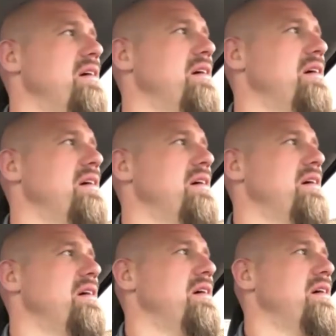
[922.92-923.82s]
And,
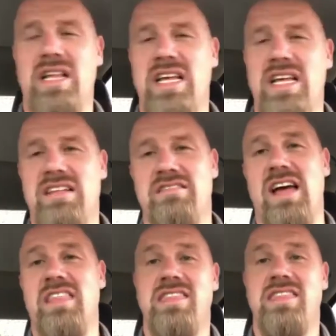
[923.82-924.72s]
uh, or at
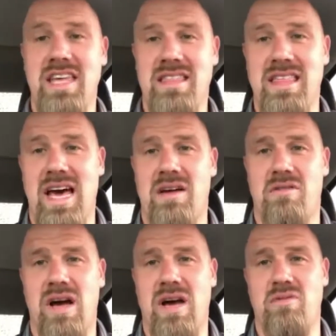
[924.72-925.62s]
least I think
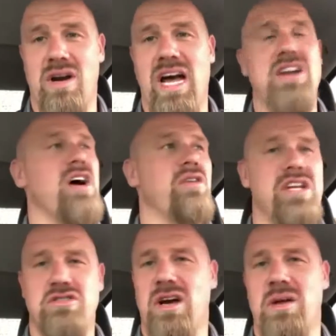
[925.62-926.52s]
that, right? When I know
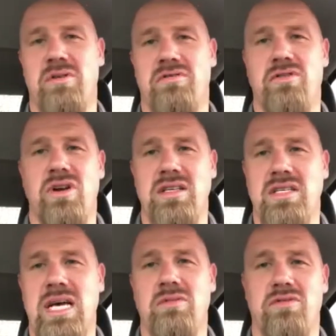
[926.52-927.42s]
he's trying to put food on
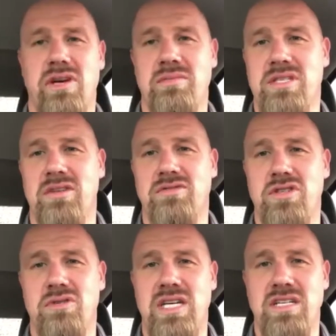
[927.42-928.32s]
the table for himself
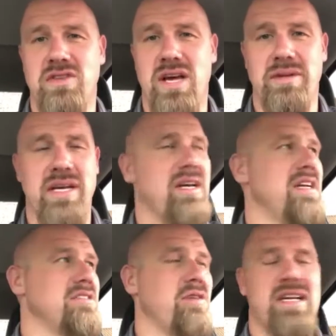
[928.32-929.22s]
too and his family.
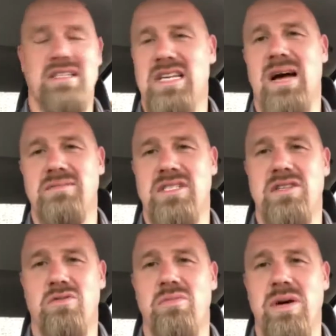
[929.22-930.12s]
So I can stop and sit
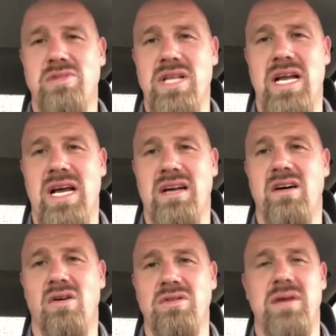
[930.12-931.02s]
there, remember that, and I can go,
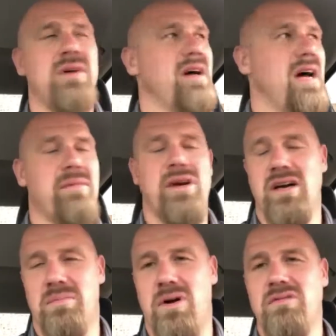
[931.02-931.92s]
hold up, I'm going to
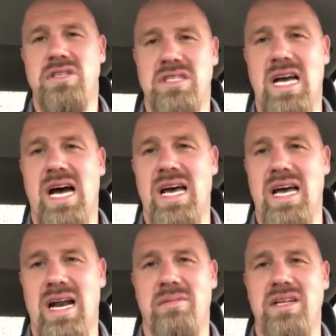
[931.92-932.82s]
approach this guy and
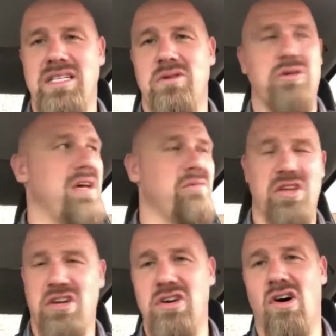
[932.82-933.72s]
I'm going to deal with him with a
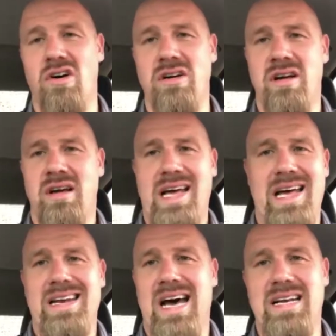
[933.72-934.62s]
good heart
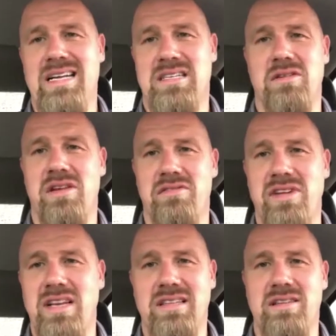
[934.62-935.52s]
and not necessarily a
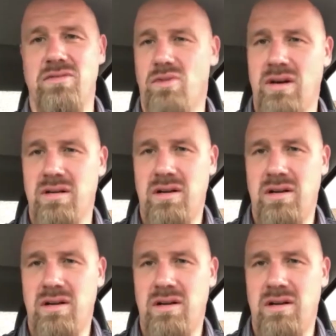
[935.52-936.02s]
vindictive one.